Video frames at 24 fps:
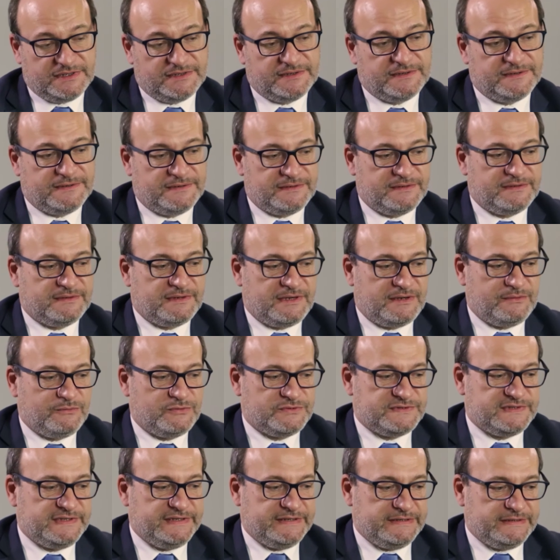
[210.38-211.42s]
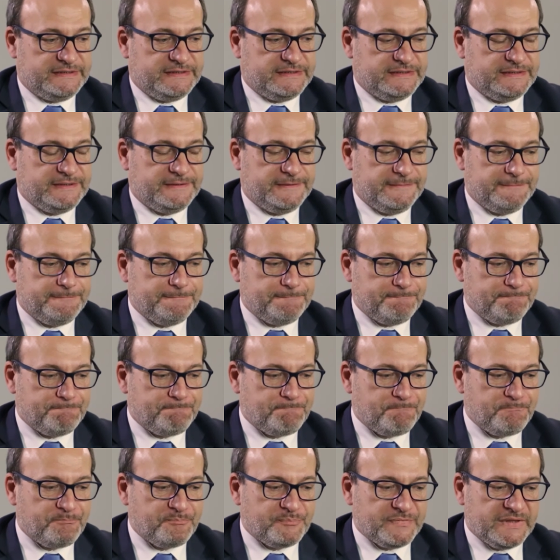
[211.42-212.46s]
I was there.
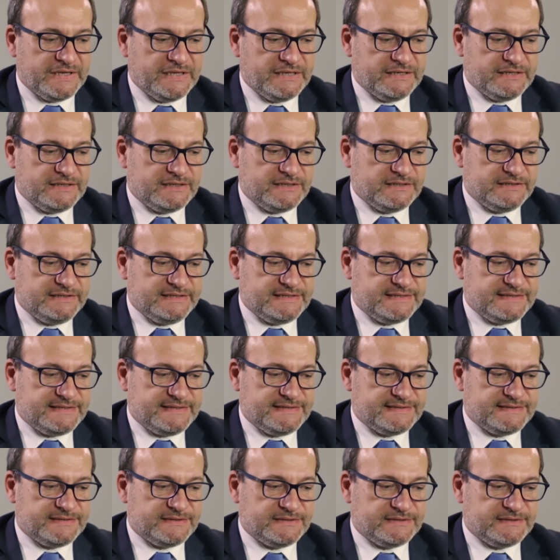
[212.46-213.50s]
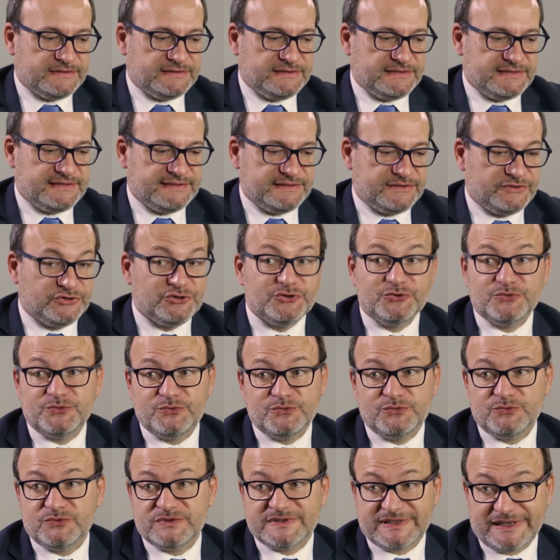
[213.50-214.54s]
This is a
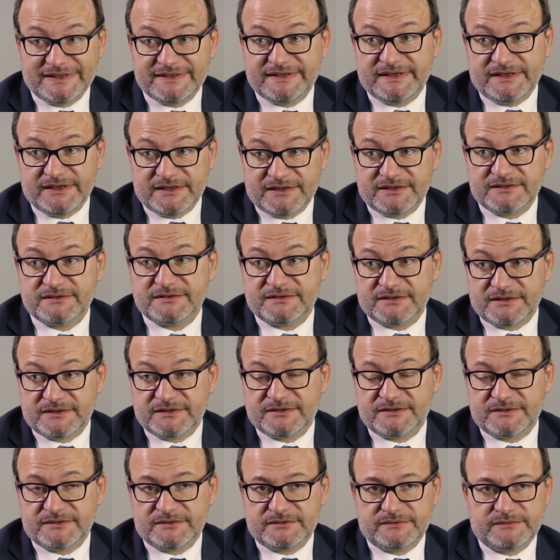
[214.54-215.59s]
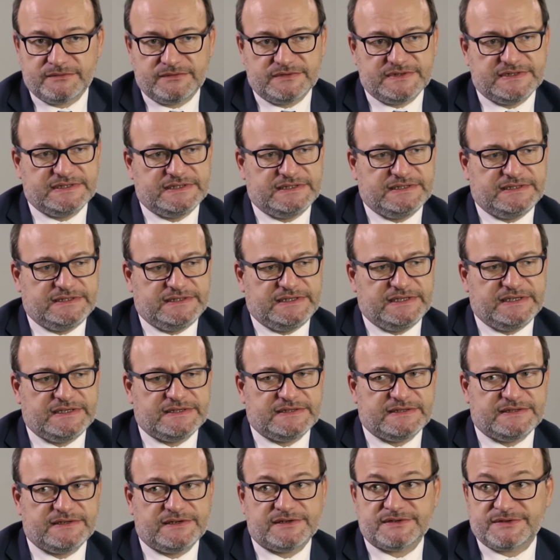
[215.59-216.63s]
new setting,
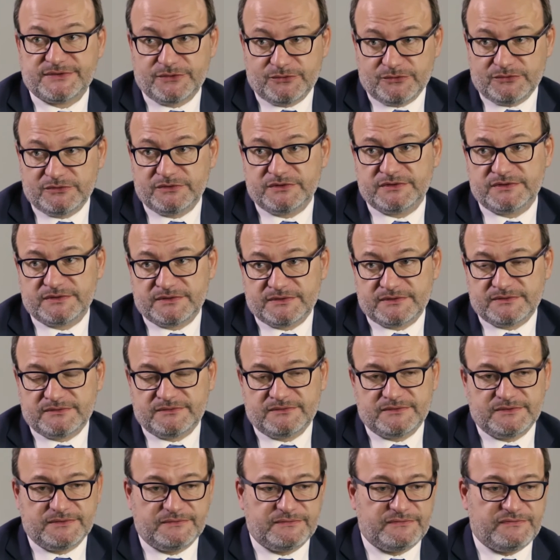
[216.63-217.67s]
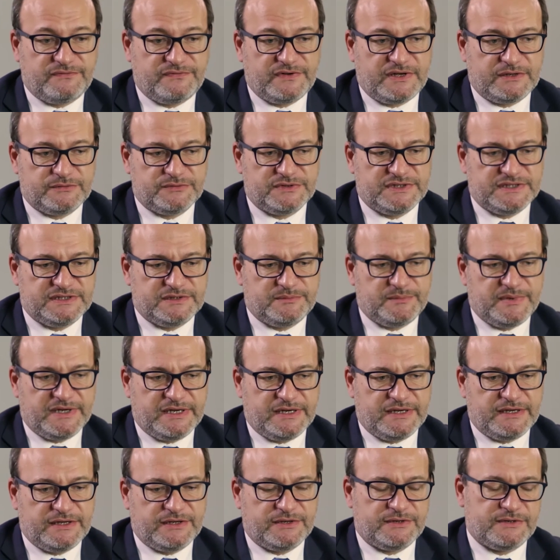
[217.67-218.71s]
6 years old, founded
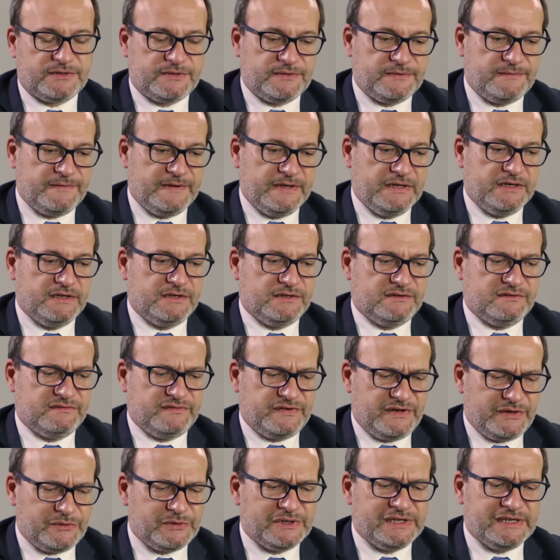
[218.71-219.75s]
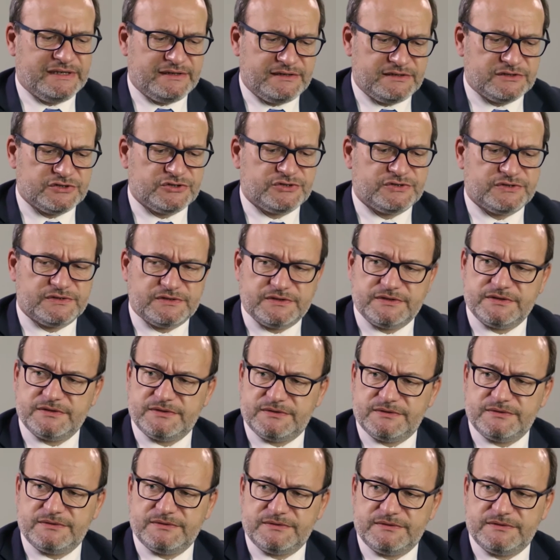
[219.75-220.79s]
by a very large
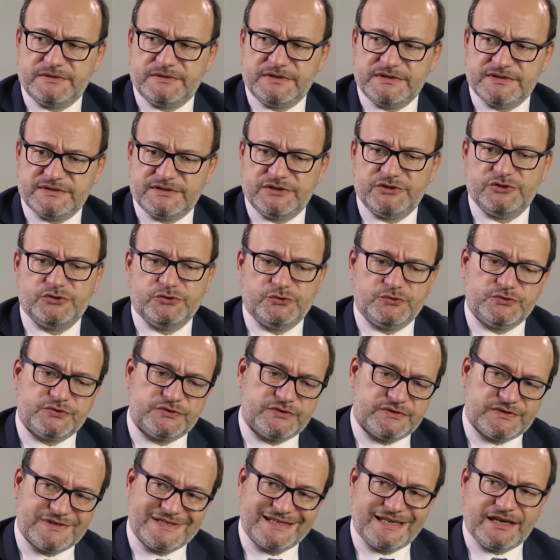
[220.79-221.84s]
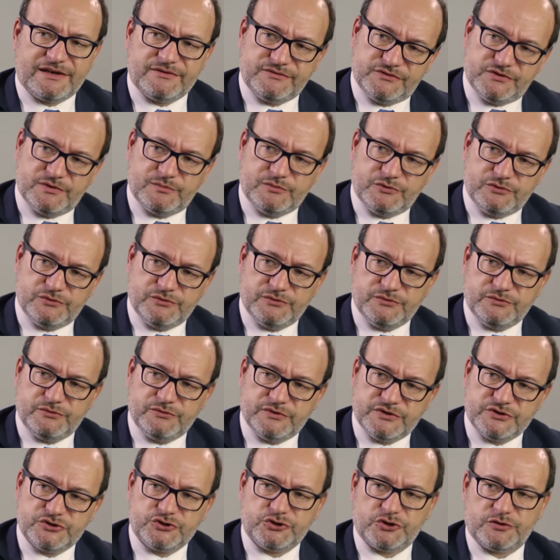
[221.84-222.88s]
institutions,
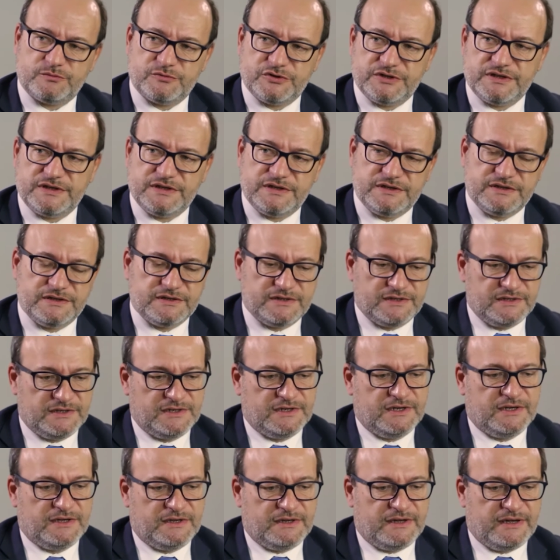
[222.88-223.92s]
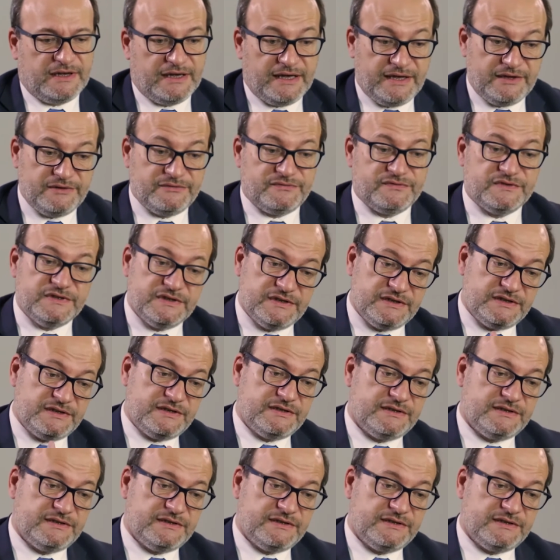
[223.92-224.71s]
KfW in Germany, AFD